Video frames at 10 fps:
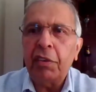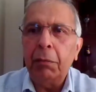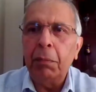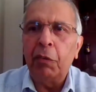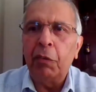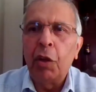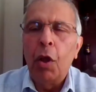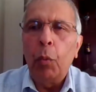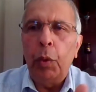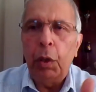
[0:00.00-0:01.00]
statements.
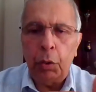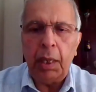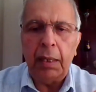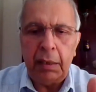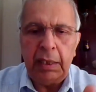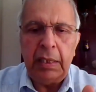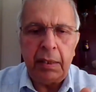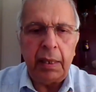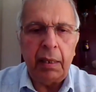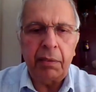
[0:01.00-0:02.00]
We looked at
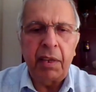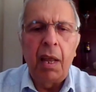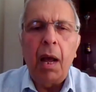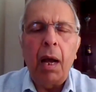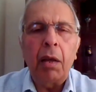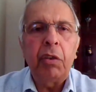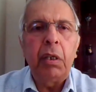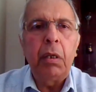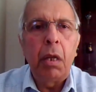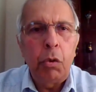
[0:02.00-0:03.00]
details. I
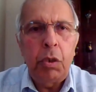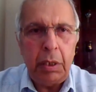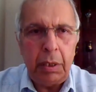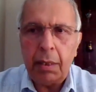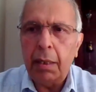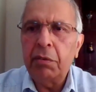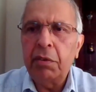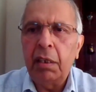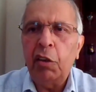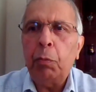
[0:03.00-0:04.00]
see no
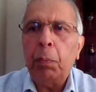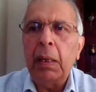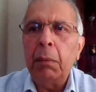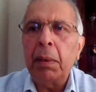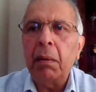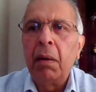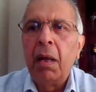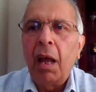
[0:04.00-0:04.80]
details in this paper.